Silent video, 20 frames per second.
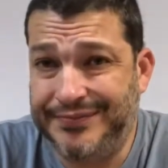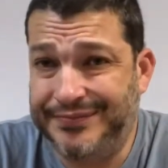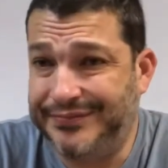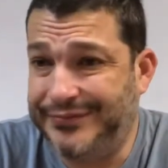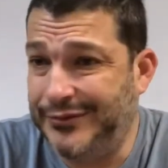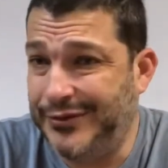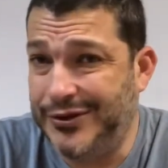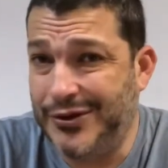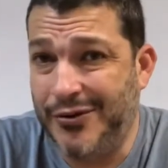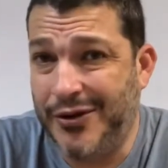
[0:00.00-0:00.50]

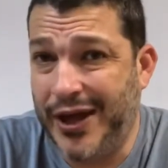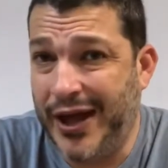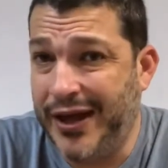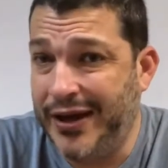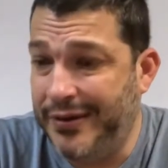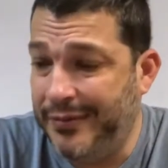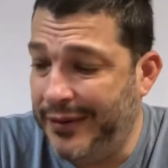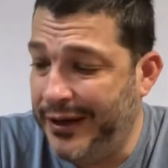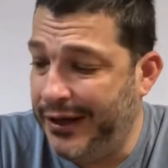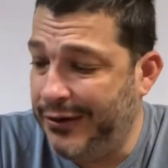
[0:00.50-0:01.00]
was okay to
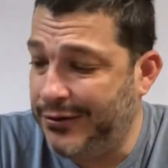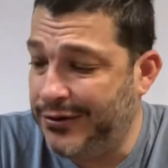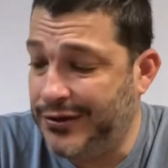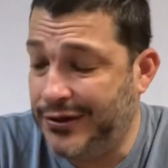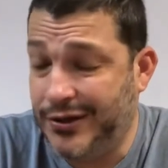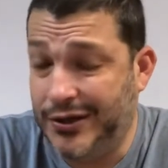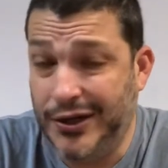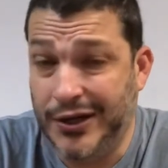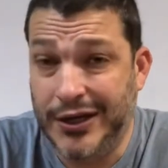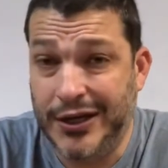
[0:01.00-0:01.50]
me. It was
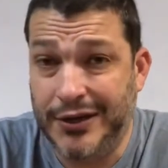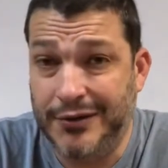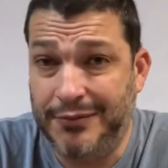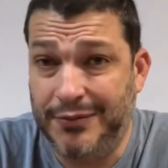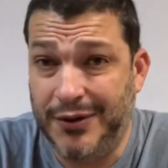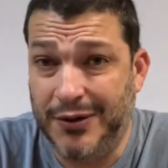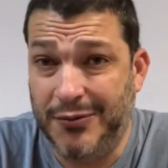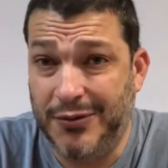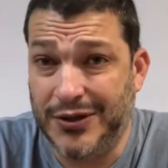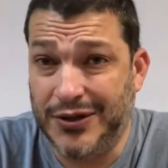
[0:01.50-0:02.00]
good, but
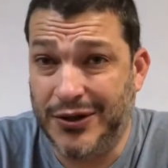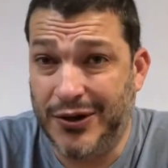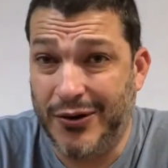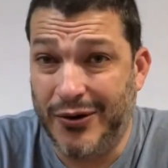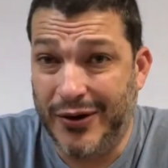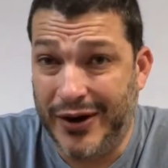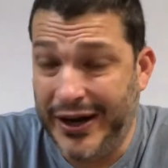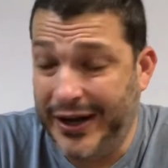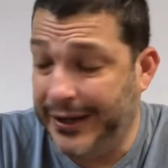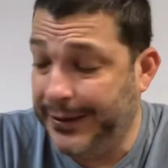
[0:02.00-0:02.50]
it wasn't
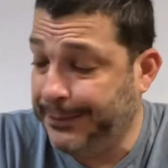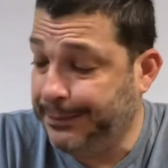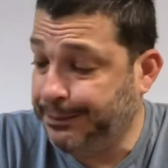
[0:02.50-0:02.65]
great.